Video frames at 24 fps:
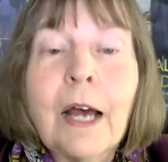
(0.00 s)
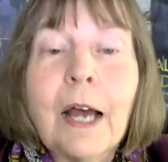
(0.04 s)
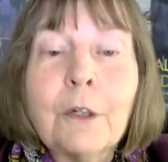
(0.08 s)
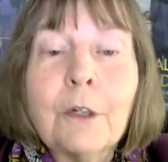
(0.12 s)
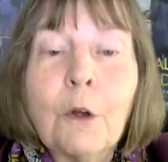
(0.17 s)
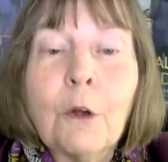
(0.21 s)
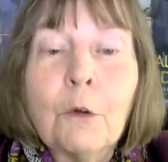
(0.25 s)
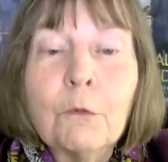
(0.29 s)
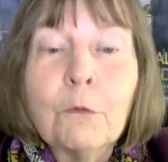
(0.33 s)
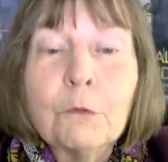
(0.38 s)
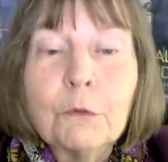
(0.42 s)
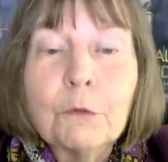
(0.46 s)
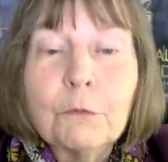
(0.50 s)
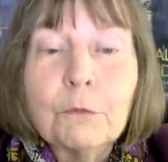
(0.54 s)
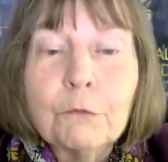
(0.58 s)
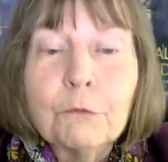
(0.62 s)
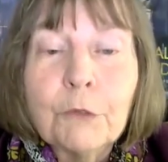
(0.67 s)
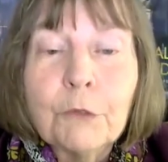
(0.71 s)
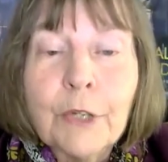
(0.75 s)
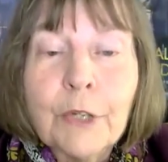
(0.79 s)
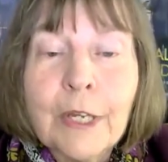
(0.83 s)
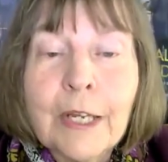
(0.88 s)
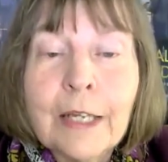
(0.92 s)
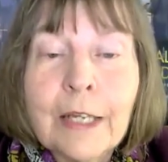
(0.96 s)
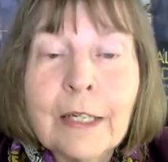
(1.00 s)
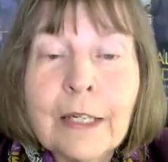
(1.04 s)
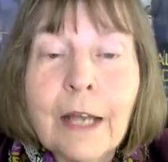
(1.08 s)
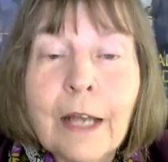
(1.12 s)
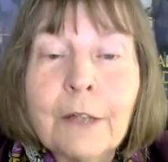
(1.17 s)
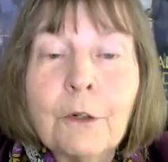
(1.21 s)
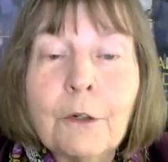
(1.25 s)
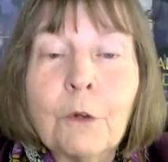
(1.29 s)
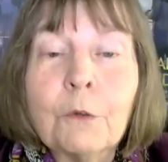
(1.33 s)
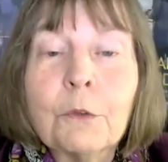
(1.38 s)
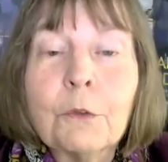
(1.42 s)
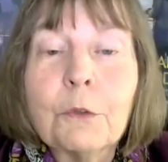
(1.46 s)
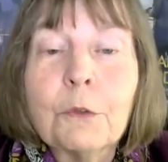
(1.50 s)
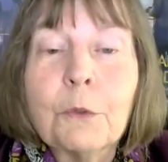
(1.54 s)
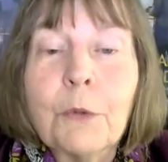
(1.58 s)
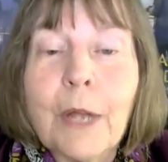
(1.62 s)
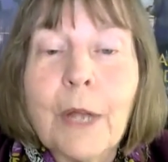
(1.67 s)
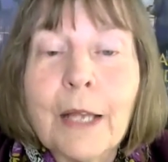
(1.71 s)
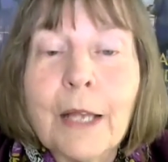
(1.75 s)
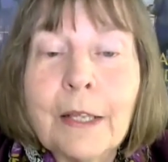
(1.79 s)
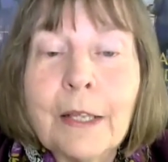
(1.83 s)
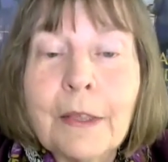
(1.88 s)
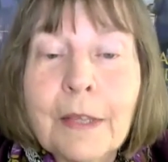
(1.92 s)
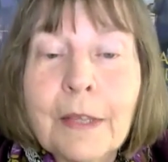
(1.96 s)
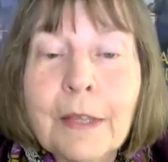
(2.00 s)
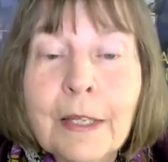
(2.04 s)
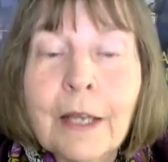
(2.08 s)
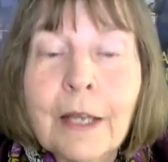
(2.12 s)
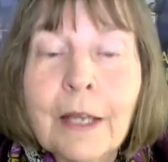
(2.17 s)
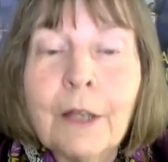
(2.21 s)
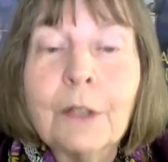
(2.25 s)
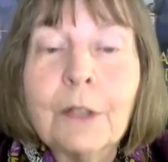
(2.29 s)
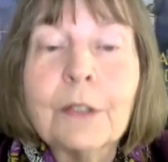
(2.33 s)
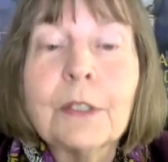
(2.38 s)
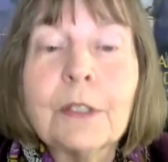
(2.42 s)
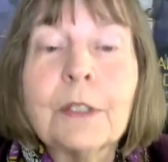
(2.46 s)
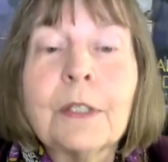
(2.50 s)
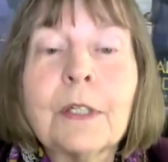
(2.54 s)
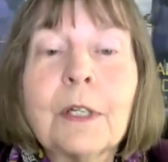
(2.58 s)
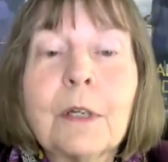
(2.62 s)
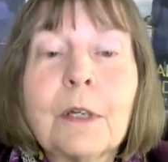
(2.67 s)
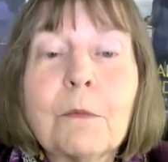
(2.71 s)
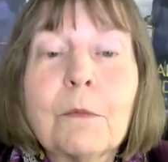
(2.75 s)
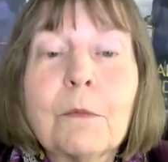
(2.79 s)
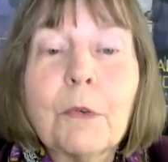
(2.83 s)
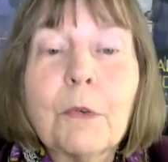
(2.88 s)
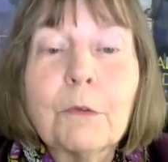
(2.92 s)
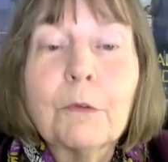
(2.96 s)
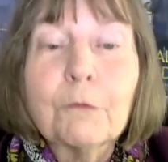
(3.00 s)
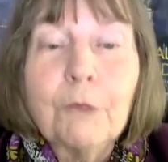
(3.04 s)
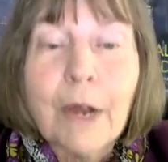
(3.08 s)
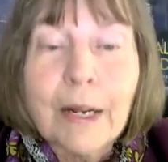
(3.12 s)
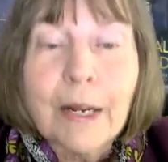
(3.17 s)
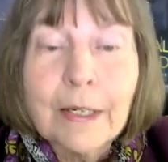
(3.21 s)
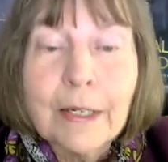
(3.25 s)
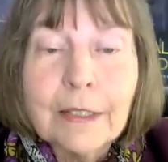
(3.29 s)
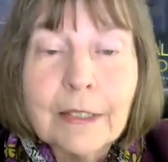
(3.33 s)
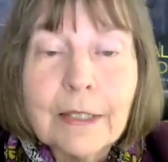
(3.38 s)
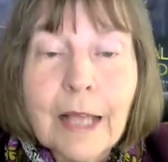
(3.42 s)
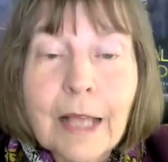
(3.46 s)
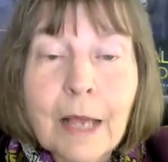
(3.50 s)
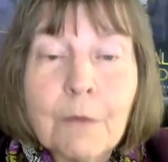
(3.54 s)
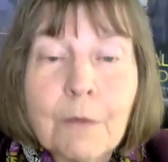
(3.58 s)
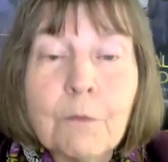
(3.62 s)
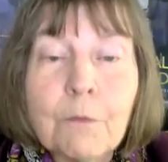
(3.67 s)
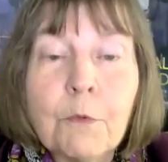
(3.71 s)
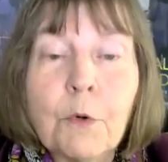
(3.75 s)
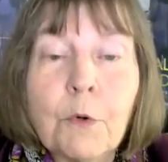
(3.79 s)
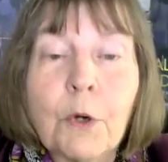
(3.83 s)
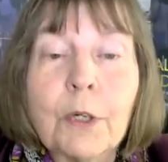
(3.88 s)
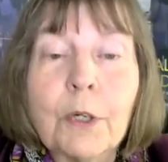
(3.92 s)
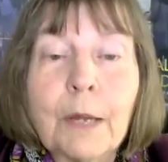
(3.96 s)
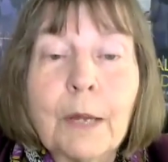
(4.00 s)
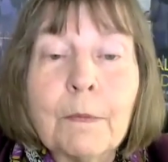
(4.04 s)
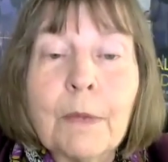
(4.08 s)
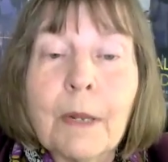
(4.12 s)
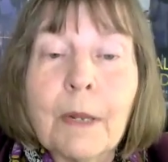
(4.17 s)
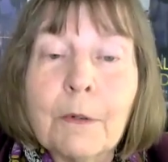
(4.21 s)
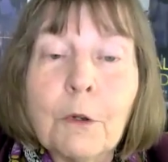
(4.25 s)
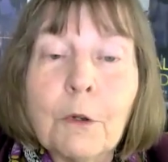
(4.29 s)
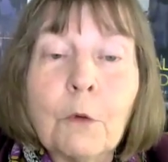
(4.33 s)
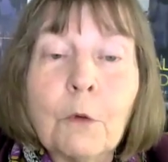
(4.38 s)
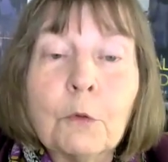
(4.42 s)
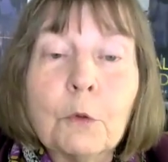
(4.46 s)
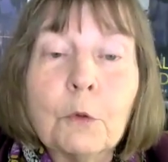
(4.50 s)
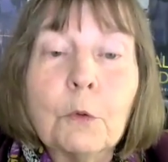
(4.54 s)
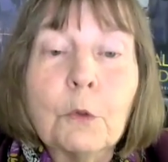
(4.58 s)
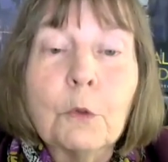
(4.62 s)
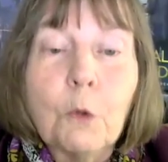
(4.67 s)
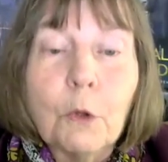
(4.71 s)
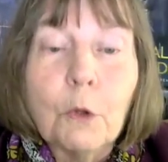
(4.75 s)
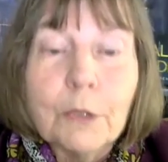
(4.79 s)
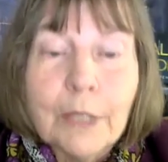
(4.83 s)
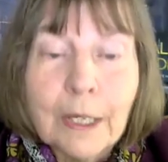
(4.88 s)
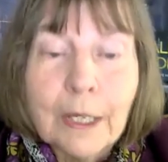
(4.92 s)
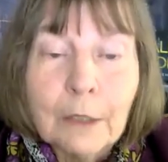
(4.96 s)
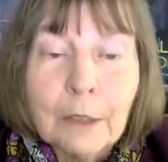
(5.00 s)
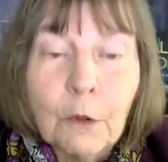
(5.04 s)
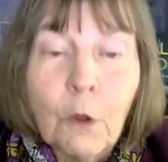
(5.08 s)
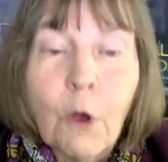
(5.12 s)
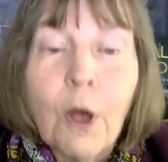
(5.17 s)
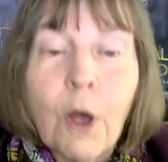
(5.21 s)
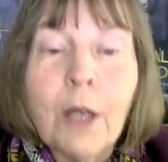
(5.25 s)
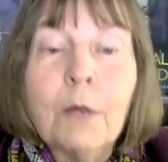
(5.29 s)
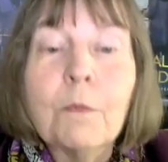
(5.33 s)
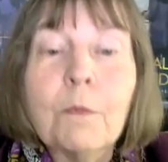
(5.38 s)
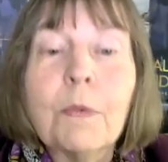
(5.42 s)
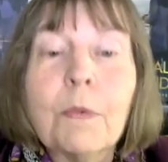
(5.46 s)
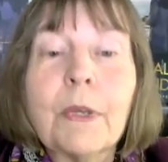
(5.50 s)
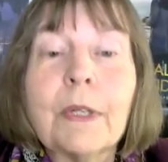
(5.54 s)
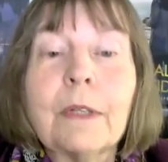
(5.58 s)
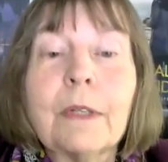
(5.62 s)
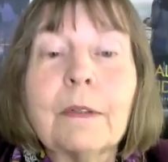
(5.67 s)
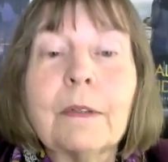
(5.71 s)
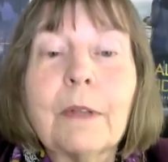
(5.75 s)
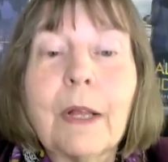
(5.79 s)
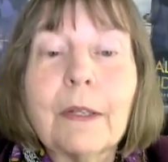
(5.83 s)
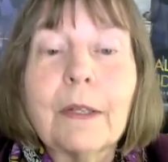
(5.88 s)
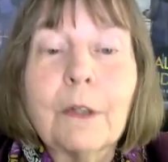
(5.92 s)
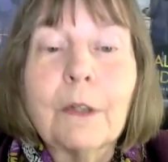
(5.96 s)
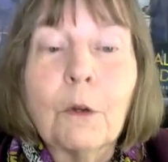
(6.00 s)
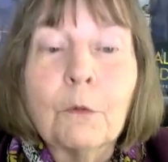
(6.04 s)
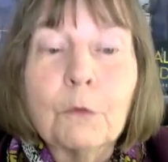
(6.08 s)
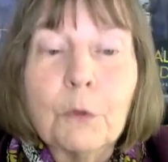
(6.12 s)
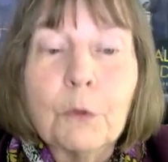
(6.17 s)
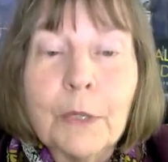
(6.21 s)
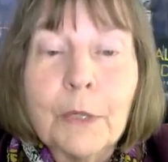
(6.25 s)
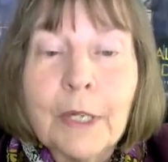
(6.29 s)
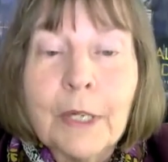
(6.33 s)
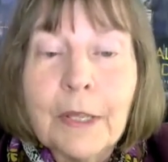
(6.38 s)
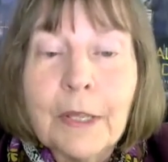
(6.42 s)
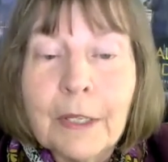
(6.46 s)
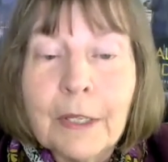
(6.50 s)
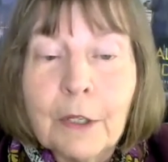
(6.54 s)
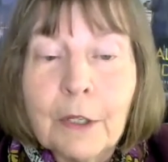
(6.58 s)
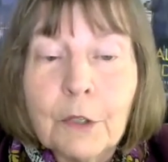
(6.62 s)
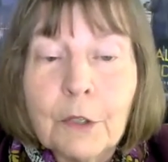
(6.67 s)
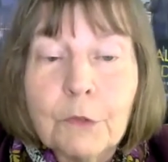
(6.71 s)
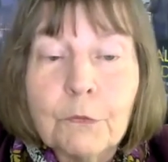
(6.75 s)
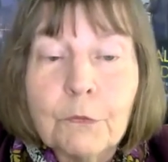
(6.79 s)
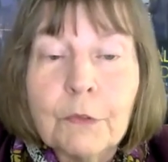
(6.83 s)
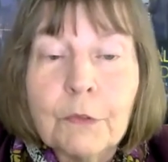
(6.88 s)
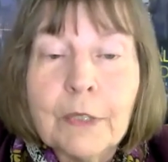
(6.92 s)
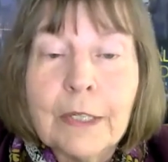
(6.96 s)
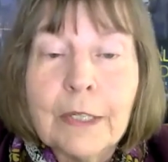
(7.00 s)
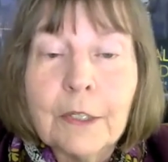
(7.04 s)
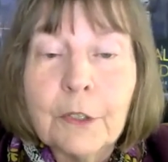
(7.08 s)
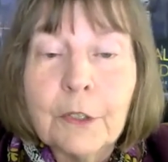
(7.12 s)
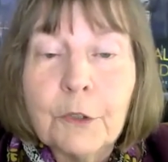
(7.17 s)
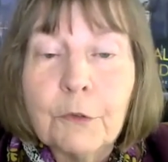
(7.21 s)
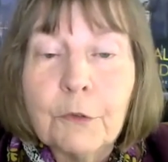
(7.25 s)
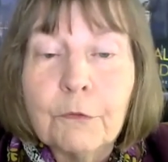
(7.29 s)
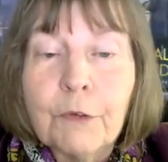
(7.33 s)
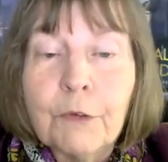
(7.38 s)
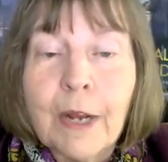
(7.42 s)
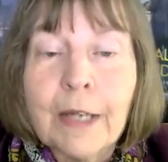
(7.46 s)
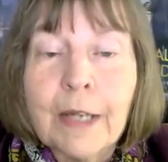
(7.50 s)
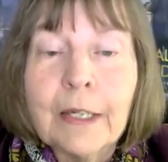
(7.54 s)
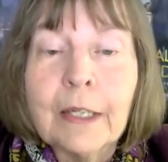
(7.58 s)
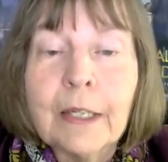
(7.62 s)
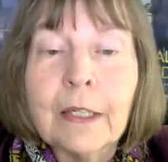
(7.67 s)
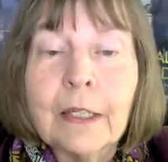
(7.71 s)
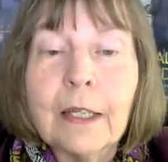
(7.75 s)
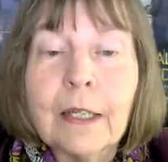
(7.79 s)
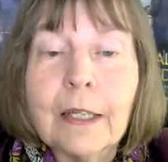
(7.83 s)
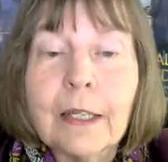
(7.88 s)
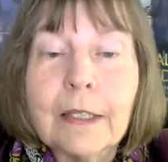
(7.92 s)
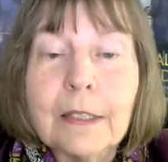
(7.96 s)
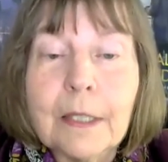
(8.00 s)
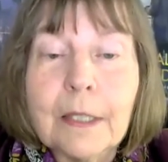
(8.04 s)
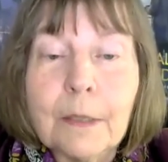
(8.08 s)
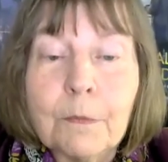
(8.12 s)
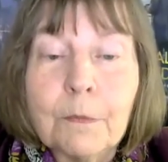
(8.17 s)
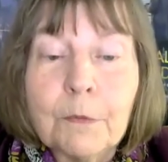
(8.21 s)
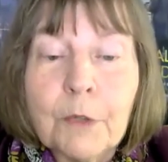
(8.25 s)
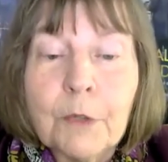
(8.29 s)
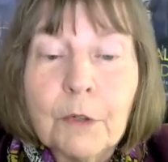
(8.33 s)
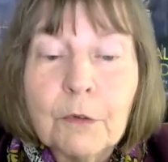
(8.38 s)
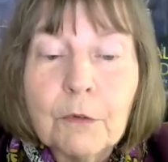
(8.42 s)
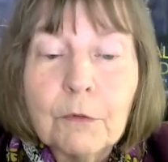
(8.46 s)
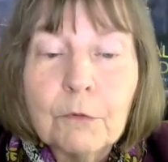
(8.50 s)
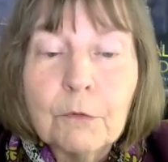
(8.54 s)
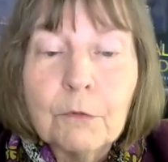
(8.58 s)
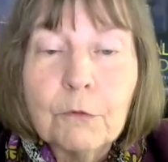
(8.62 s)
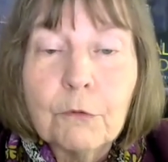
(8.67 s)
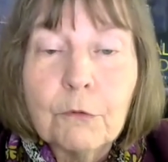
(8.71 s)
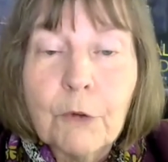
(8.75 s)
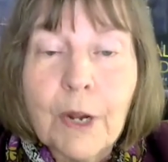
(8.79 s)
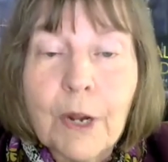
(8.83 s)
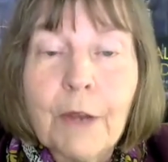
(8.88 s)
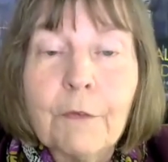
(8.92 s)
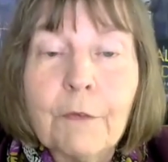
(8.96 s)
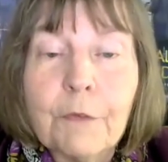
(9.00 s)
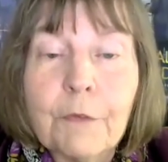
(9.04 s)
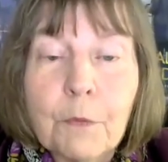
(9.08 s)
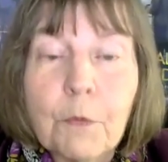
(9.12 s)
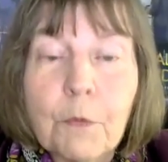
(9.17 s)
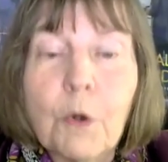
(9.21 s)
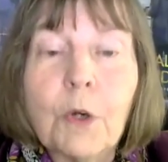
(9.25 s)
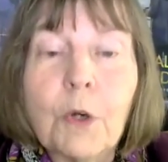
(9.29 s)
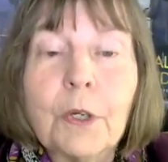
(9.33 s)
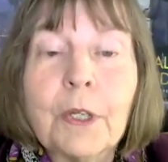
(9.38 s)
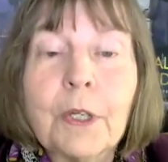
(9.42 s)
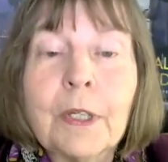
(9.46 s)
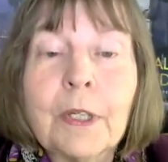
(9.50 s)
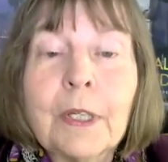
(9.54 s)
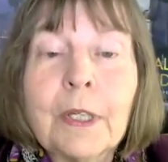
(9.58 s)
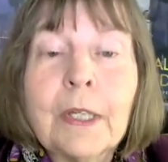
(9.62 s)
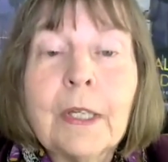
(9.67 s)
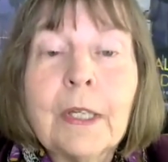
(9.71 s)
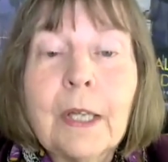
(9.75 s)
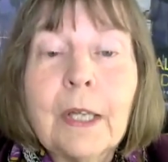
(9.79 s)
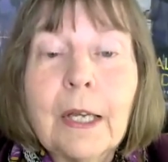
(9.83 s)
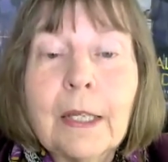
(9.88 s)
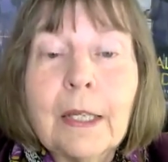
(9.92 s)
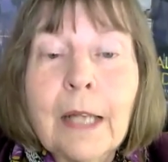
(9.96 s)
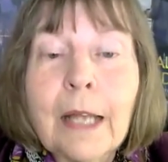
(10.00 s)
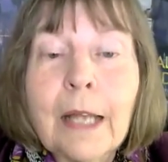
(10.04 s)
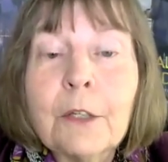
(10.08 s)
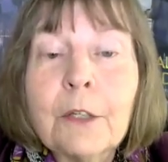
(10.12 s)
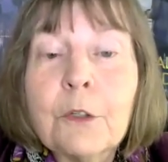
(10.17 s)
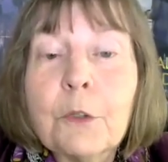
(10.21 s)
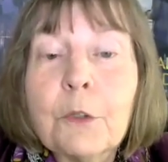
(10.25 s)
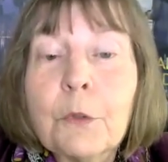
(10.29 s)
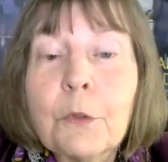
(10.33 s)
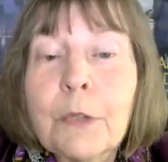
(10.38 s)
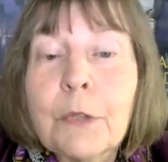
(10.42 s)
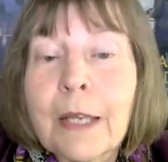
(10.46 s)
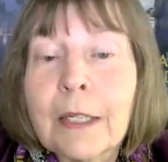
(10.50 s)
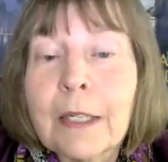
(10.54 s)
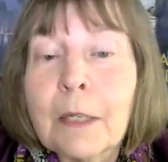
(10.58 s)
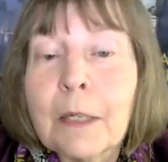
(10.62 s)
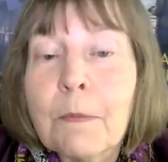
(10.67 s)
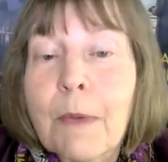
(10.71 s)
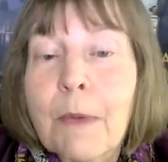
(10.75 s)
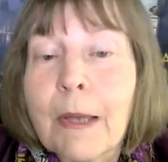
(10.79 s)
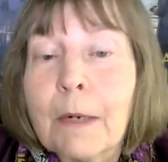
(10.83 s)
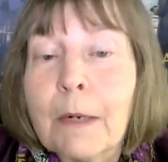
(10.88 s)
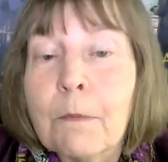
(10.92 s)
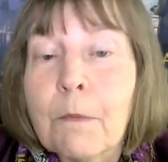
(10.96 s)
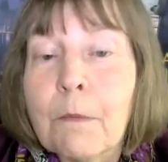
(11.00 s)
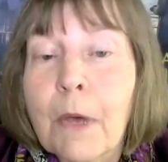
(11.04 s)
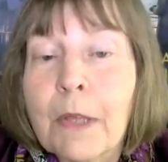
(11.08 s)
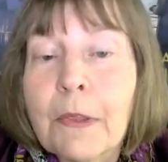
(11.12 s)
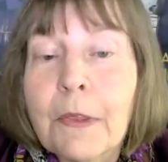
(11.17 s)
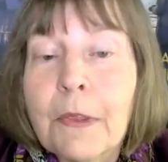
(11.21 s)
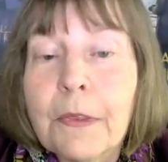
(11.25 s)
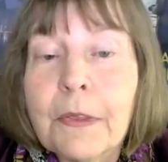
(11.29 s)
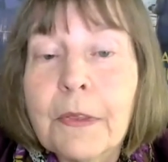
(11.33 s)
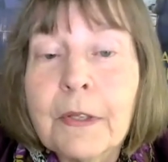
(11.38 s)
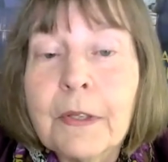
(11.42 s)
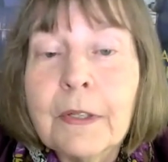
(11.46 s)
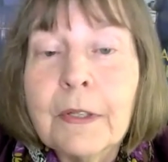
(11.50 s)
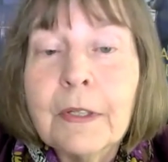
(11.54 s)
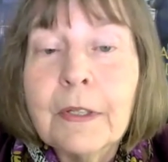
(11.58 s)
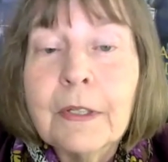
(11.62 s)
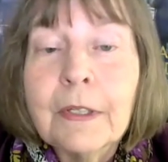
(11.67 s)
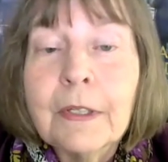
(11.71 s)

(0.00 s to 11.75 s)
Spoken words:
I don't read. I don't do anything else but write that book. I mean, I don't do it all day long, but I don't do anything else related to writing except draft the book. And I can do that in about a month.